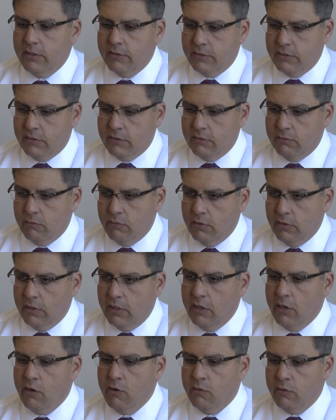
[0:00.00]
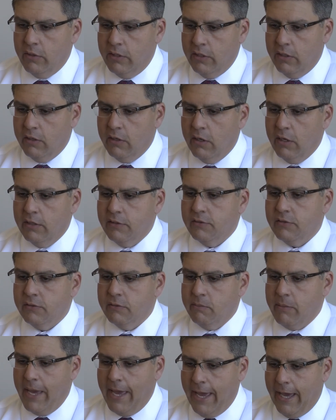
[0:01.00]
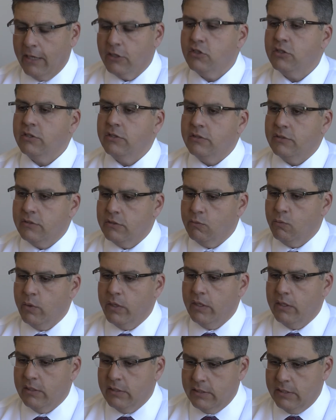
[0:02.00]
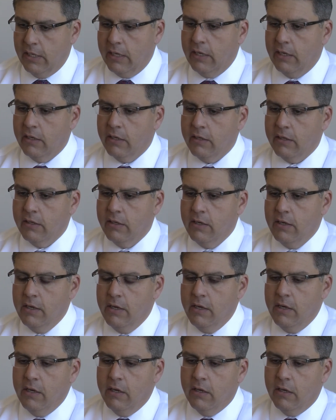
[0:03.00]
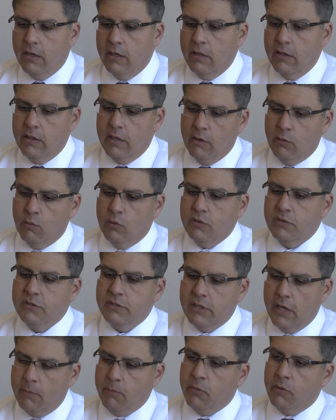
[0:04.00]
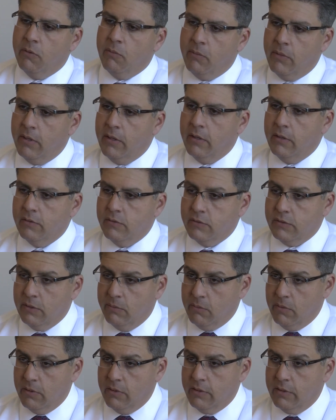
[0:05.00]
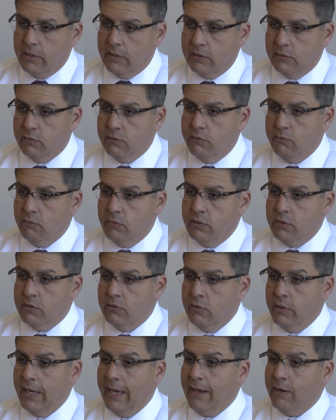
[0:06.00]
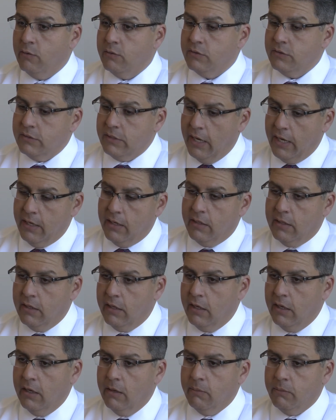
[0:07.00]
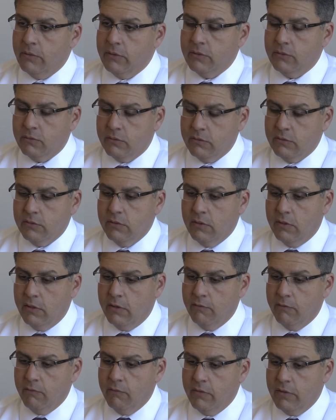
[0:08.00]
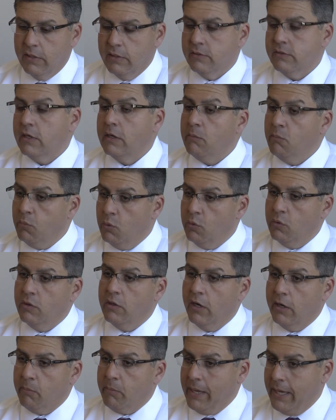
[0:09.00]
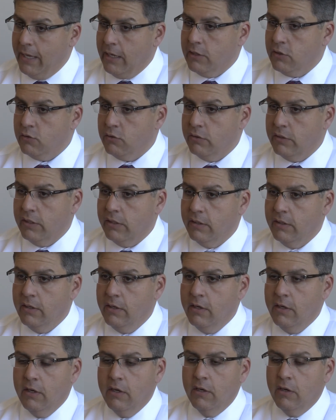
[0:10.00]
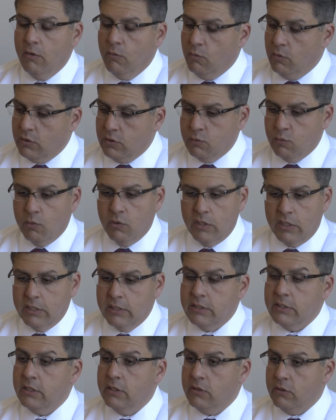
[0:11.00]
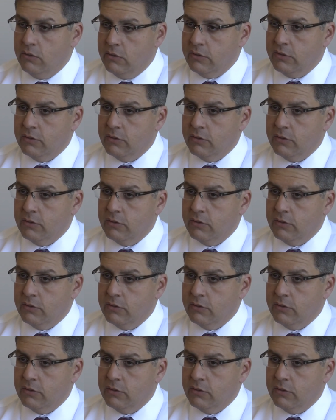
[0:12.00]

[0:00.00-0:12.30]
us to really hone in on some actions that we can take that will supplement some of the things we've been doing outside of the campus, things like Bulldog Pantry, which we'll continue to